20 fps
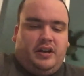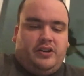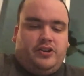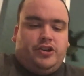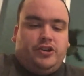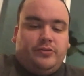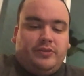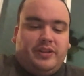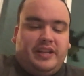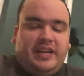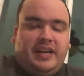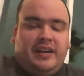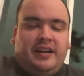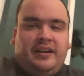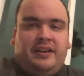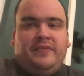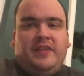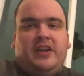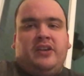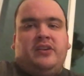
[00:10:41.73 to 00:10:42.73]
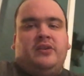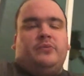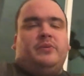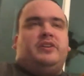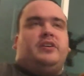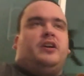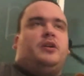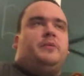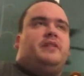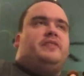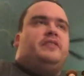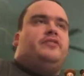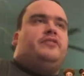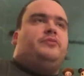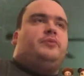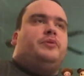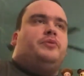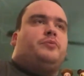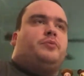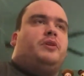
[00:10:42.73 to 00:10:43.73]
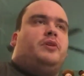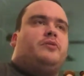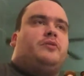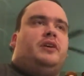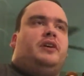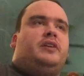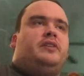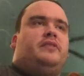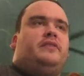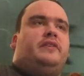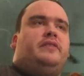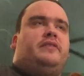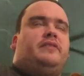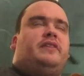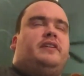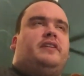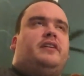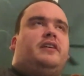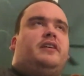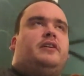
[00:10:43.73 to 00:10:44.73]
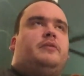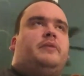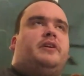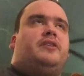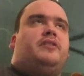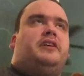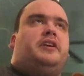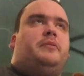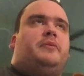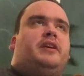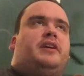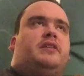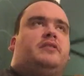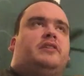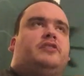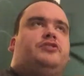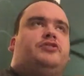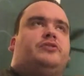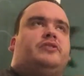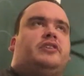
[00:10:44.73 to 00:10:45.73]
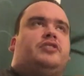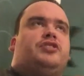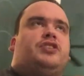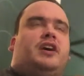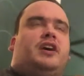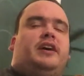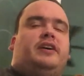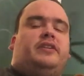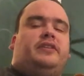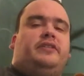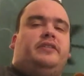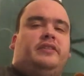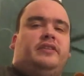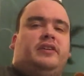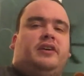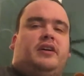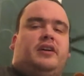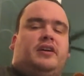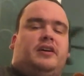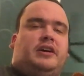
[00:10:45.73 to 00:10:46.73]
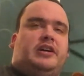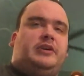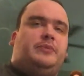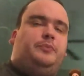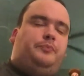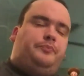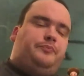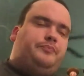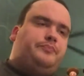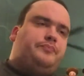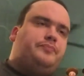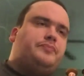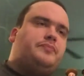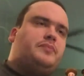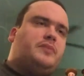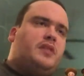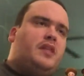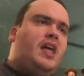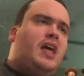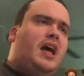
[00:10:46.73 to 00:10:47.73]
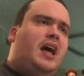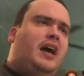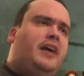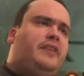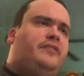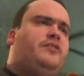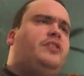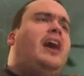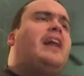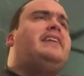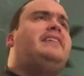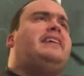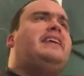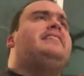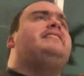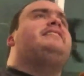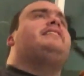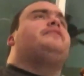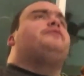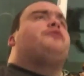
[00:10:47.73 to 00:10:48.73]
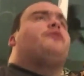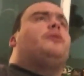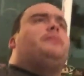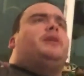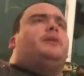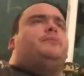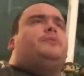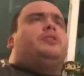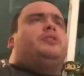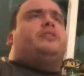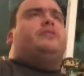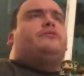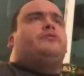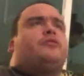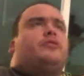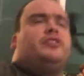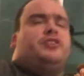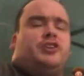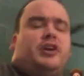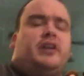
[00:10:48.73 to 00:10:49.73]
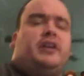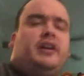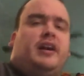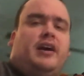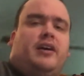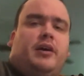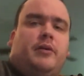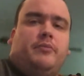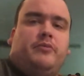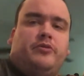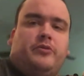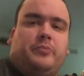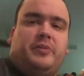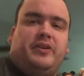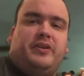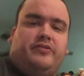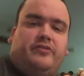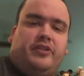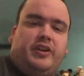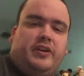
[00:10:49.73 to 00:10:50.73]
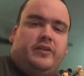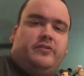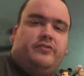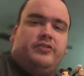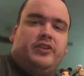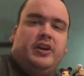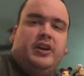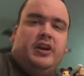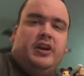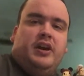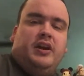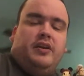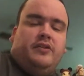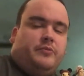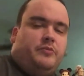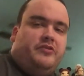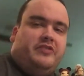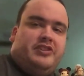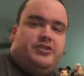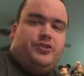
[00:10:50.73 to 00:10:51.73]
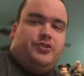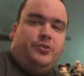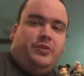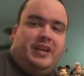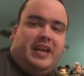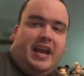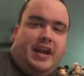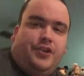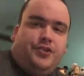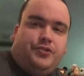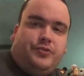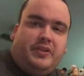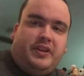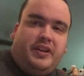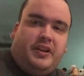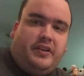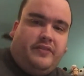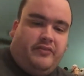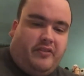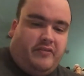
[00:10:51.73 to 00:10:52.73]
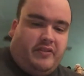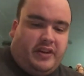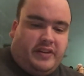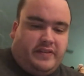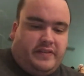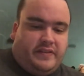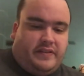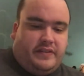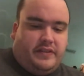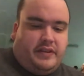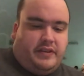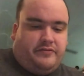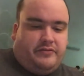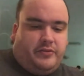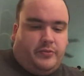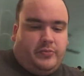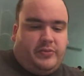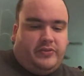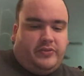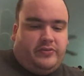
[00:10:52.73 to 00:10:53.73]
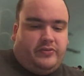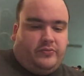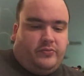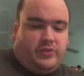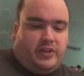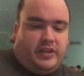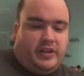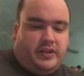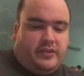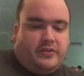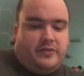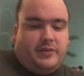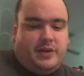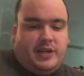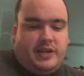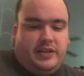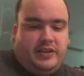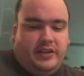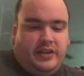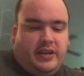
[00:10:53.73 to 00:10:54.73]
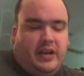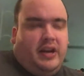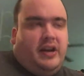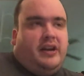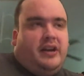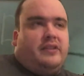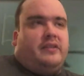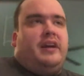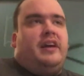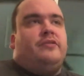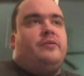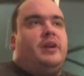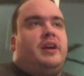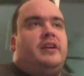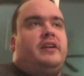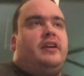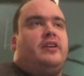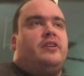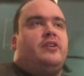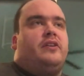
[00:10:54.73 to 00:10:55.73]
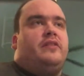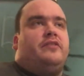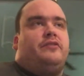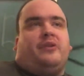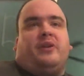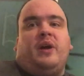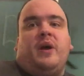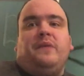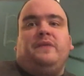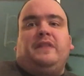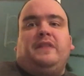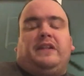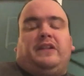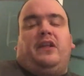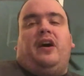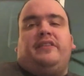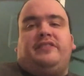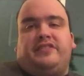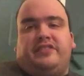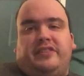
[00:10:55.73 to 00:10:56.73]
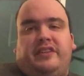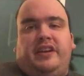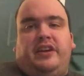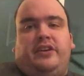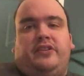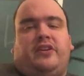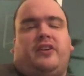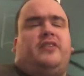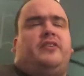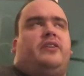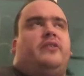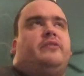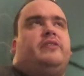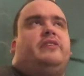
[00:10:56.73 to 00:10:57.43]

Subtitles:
Julia, we talked about this with Roadrunner. This is the documentary coming out on Julia Child. I'm not a date set for it, but I'm looking forward to checking it out. I was a big fan of the movie Julie and Julia. If you have not seen that film, it's really underrated. Last one, I had not heard of this one. The Lost Leonardo.